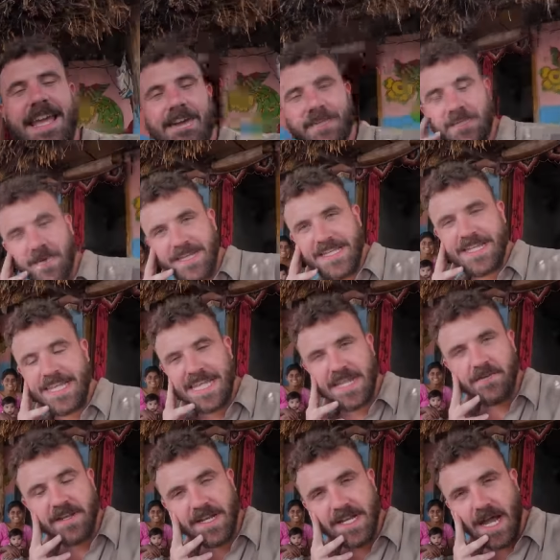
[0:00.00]
Everybody
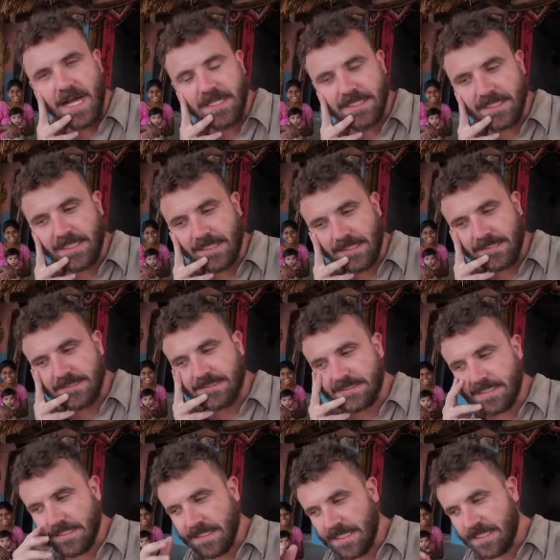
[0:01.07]
here in Lanka,
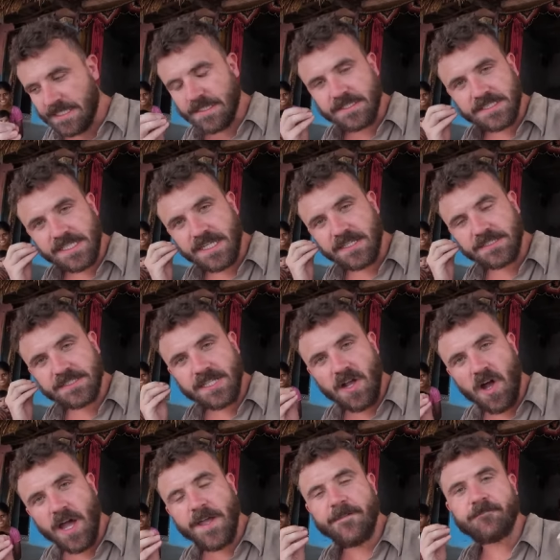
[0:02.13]
the the
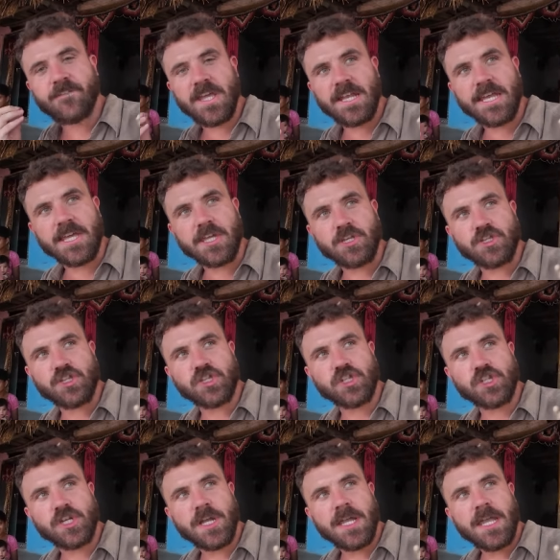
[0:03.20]
entire
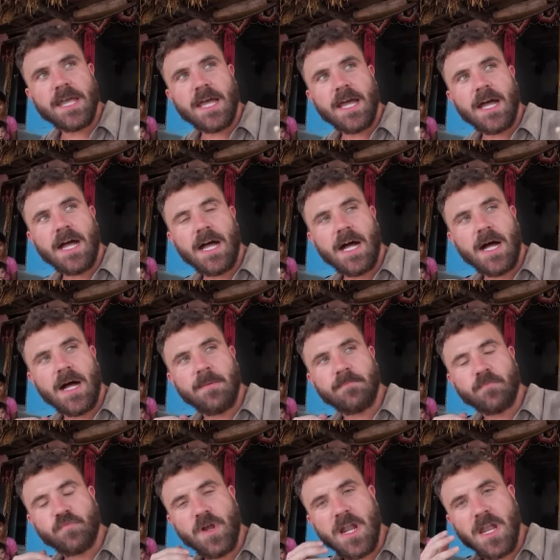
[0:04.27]
village
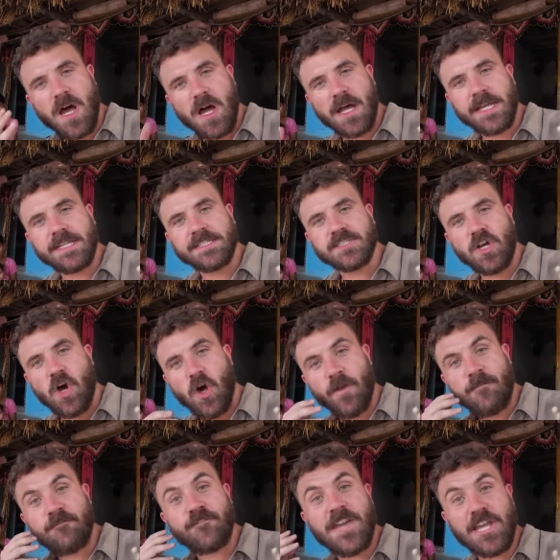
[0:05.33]
um, relies
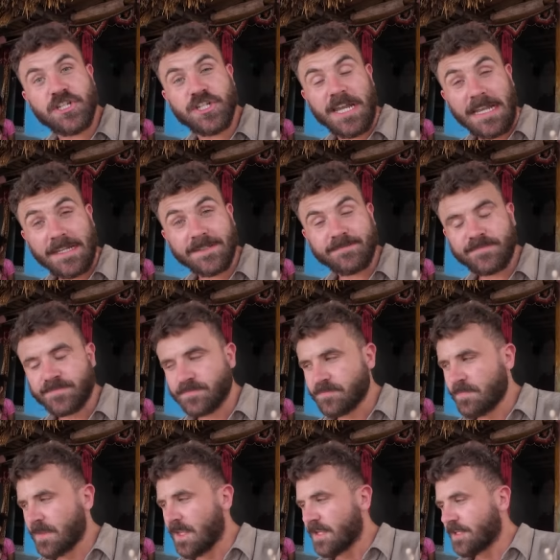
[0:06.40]
on fishing.
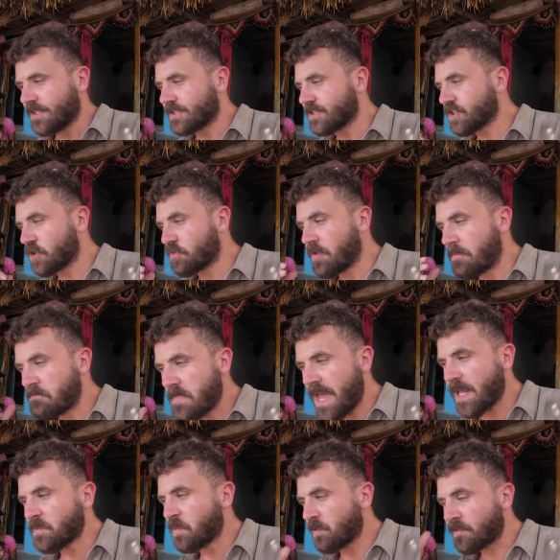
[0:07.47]
So the
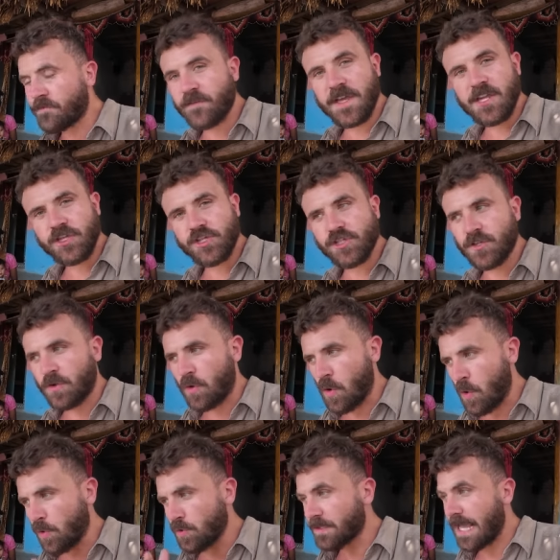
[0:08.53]
men will fish
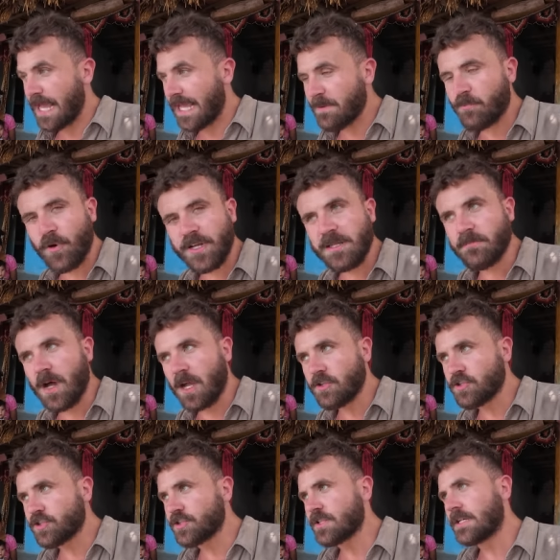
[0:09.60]
all day pretty
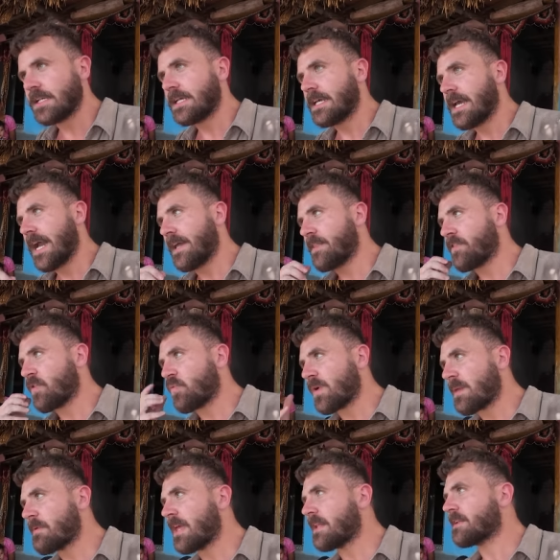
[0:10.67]
much, and then the
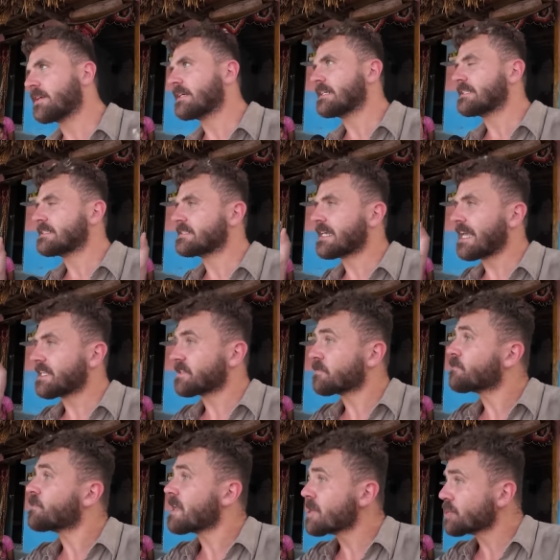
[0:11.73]
women take the
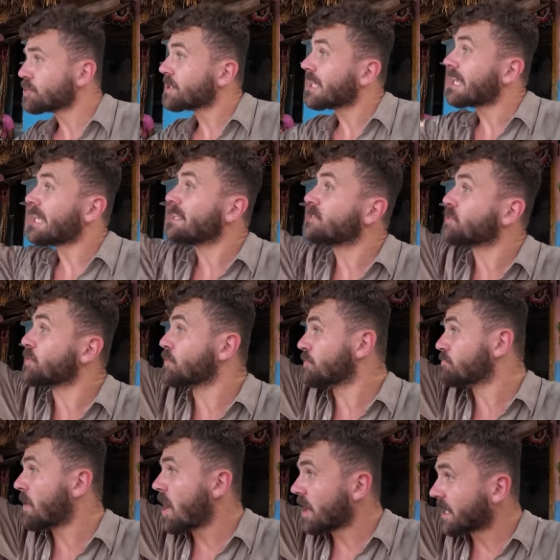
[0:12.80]
fish into
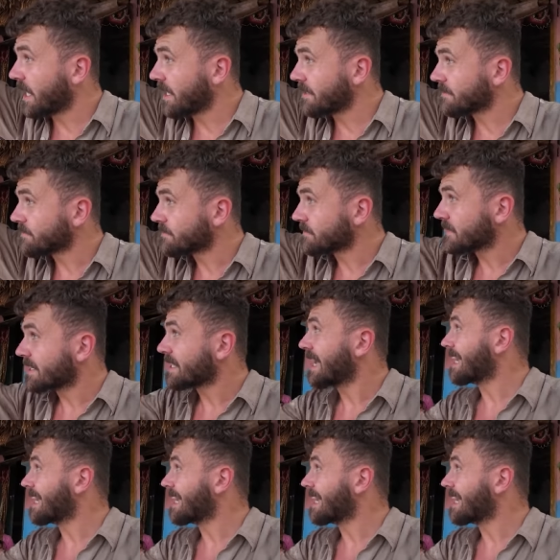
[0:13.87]
market mm.